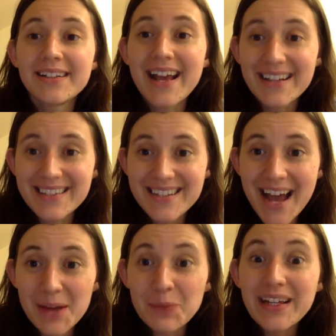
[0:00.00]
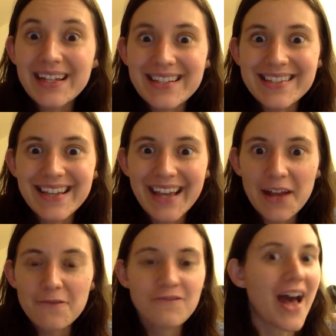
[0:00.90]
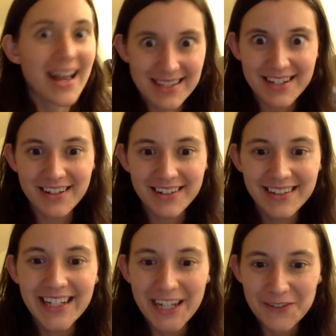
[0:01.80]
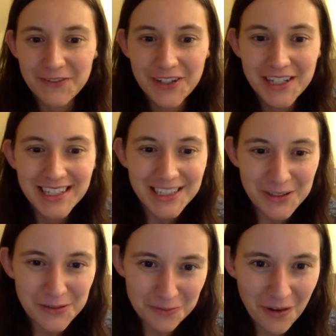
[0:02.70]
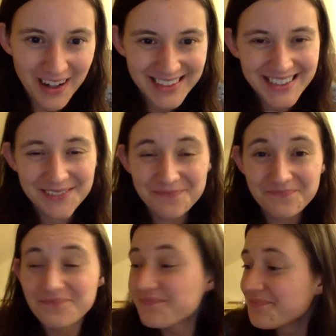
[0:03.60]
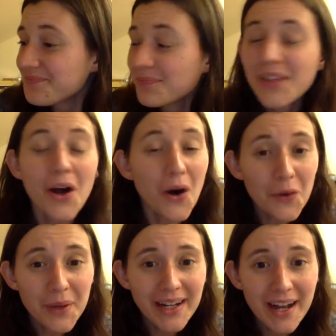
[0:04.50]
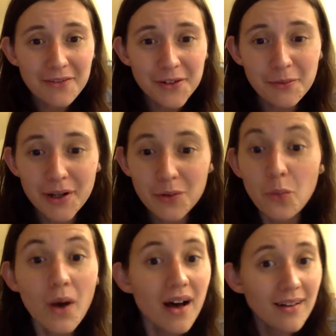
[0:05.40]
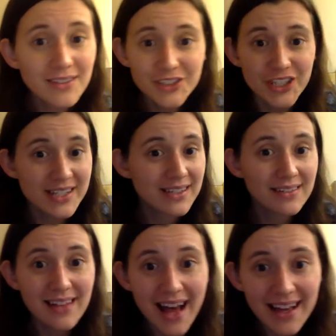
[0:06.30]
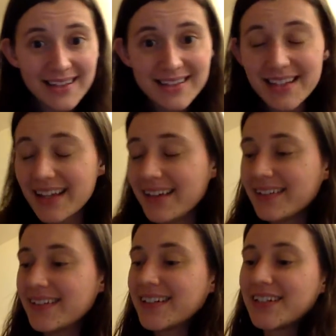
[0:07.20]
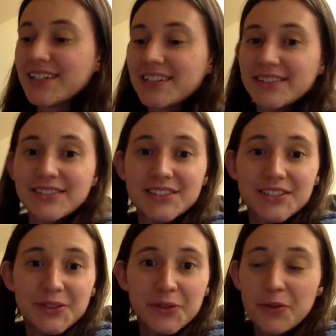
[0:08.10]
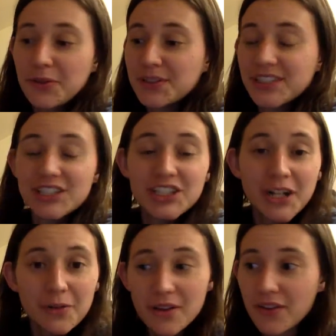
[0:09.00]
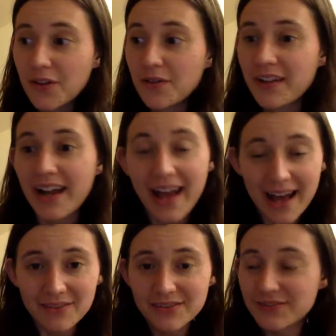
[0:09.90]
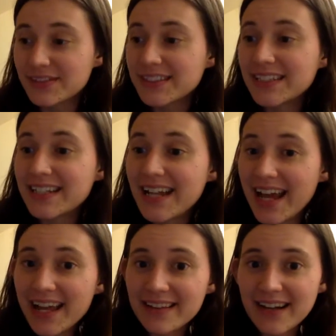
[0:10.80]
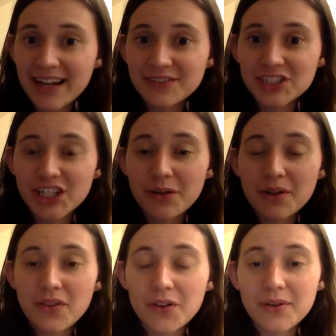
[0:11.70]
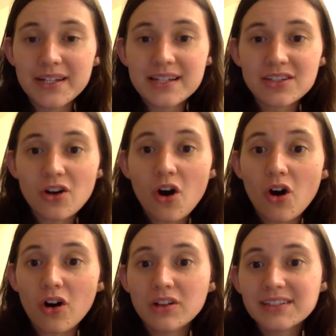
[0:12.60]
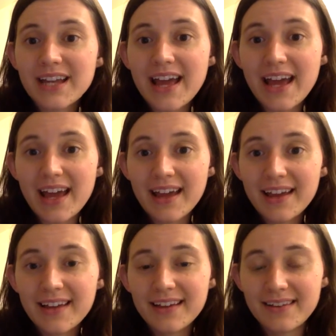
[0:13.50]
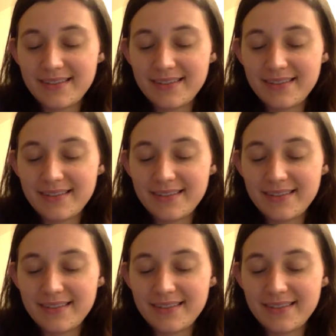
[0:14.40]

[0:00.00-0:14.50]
Next time we can sing it faster if you want. All right, everyone. Well, just the last thing to share with you that I have today, that I have to share with you, is called a